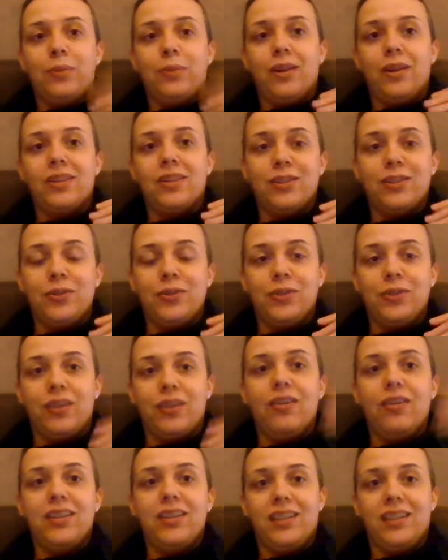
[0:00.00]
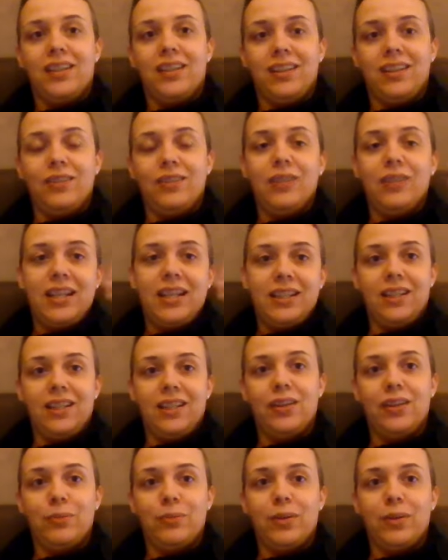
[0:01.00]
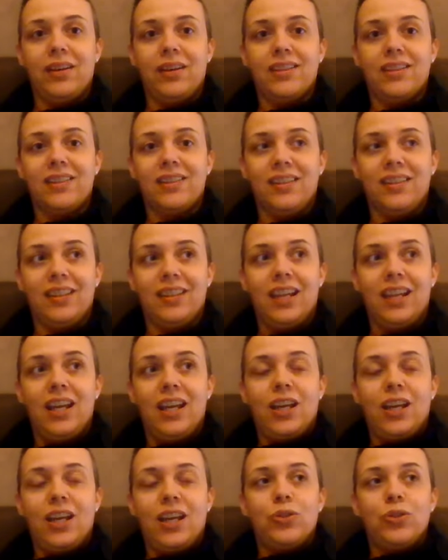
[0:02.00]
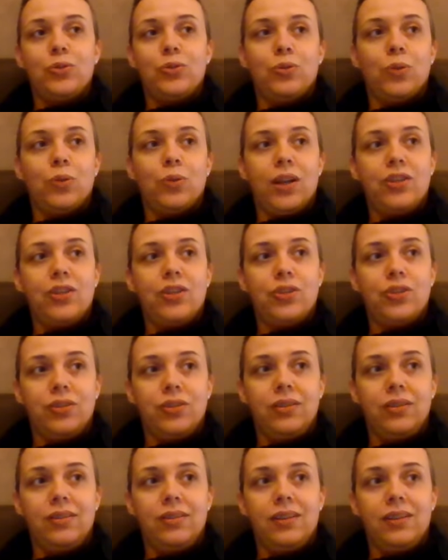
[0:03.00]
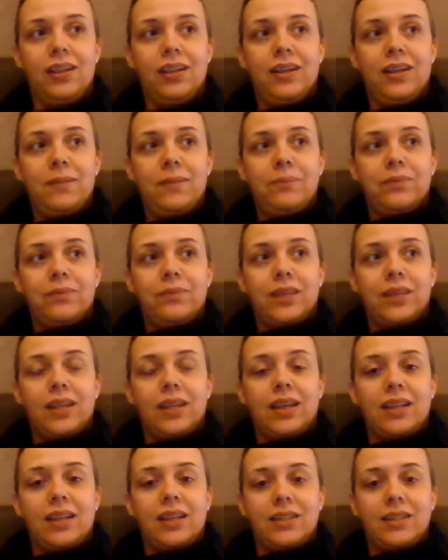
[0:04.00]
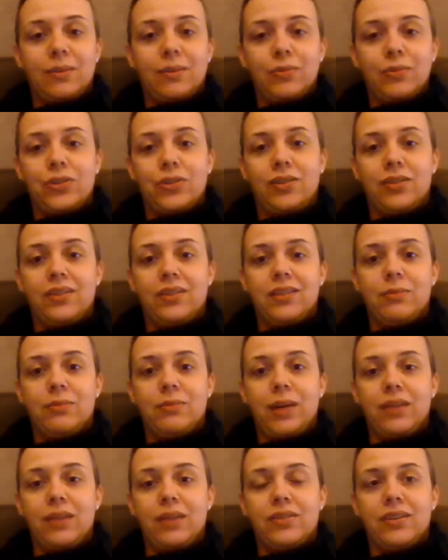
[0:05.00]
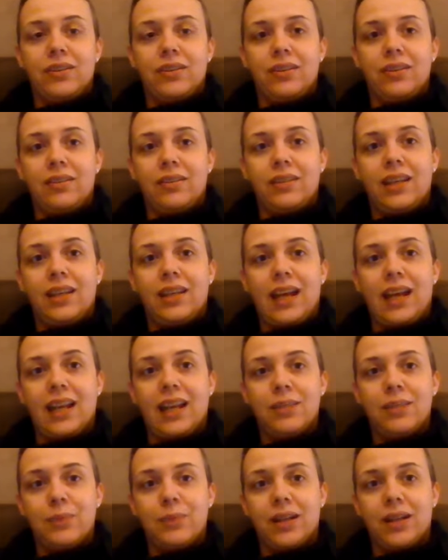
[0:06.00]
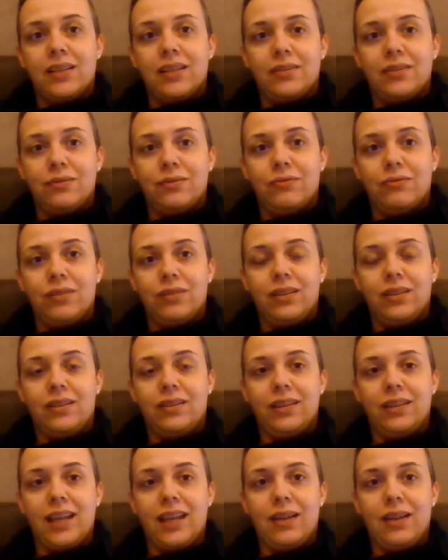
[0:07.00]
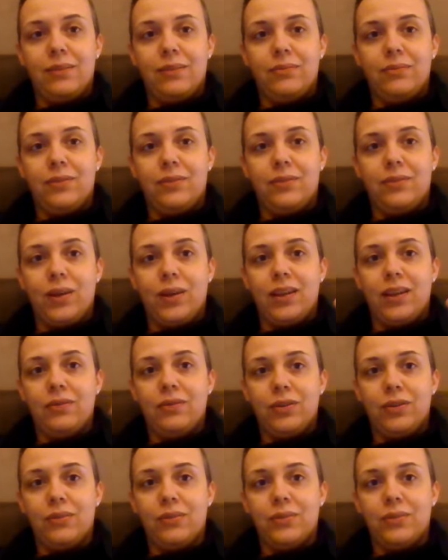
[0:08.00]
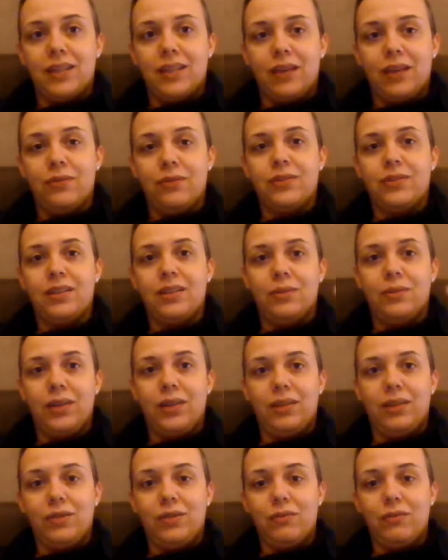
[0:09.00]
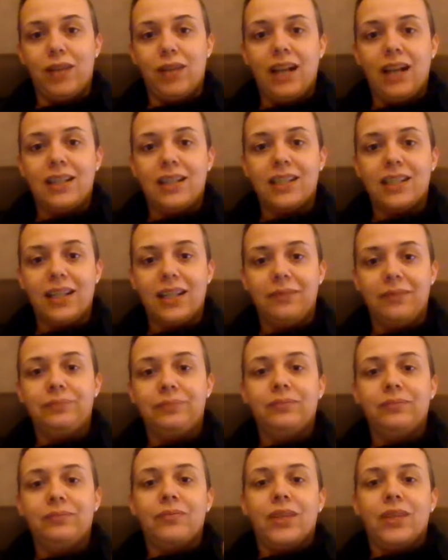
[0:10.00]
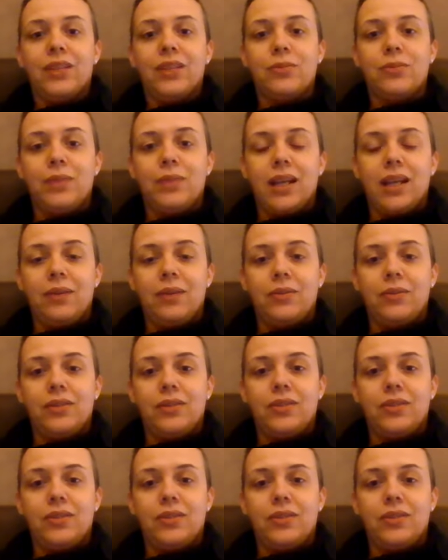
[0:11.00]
person who's guiding and leading another person to question assumptions about certain aspects of the way they view themselves and the way they view reality, to be able